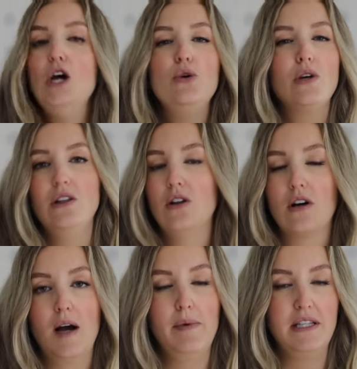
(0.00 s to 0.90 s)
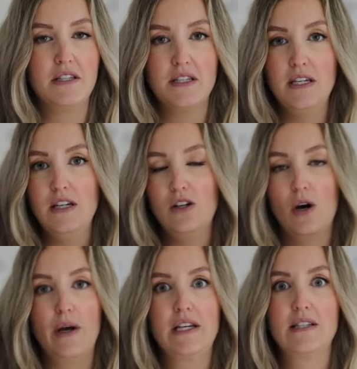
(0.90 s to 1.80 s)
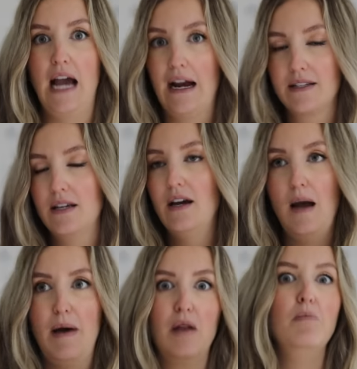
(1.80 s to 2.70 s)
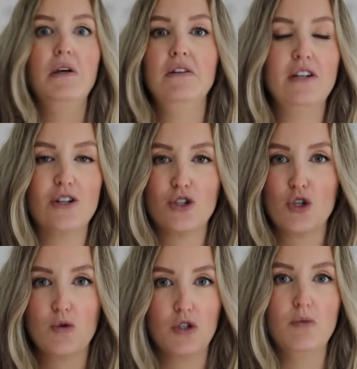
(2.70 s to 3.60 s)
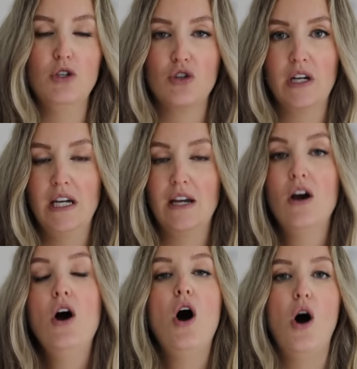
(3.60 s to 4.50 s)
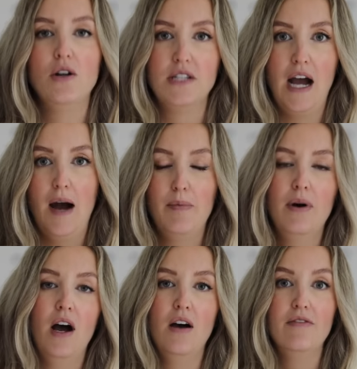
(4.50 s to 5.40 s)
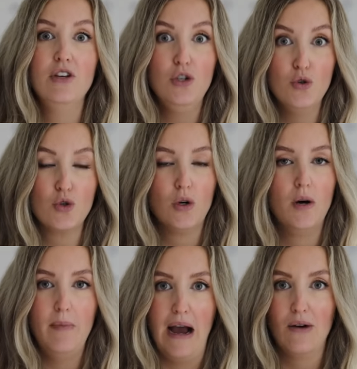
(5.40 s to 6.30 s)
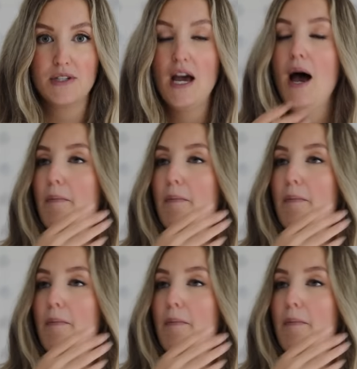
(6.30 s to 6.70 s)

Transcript: You can look up and see, you know, exact amount of milliliters you're supposed to be drinking on top of the usual amount.